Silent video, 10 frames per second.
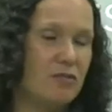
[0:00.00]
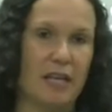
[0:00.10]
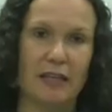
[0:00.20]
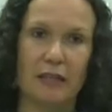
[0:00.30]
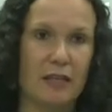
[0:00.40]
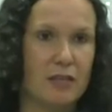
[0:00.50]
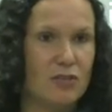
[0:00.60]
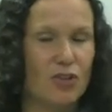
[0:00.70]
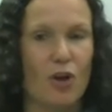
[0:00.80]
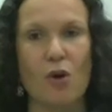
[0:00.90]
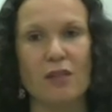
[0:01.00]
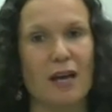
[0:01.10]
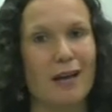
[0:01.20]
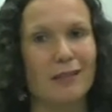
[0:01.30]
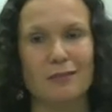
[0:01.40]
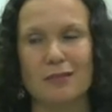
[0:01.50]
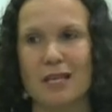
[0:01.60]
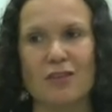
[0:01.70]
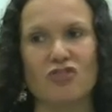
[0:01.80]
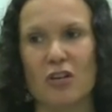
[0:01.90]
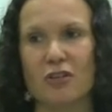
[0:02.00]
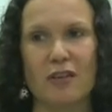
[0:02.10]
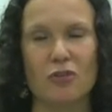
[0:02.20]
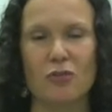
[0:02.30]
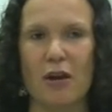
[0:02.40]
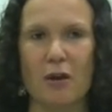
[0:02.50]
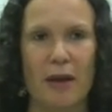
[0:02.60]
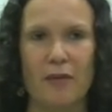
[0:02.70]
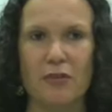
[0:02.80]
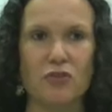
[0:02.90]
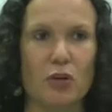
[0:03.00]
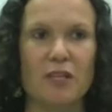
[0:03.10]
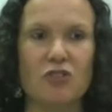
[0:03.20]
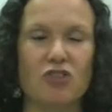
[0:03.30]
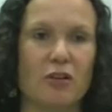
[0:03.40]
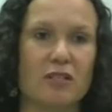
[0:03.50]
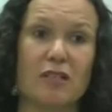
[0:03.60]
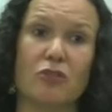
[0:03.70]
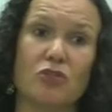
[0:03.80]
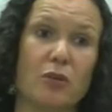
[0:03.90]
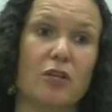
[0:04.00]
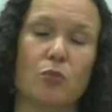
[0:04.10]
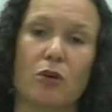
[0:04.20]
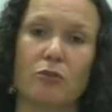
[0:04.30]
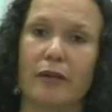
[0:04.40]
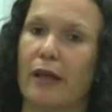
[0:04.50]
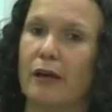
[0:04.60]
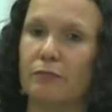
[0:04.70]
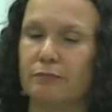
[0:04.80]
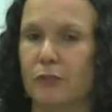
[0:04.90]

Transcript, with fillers: Second is go online and say a charity that you care about. There's so many charities that are doing good work right now.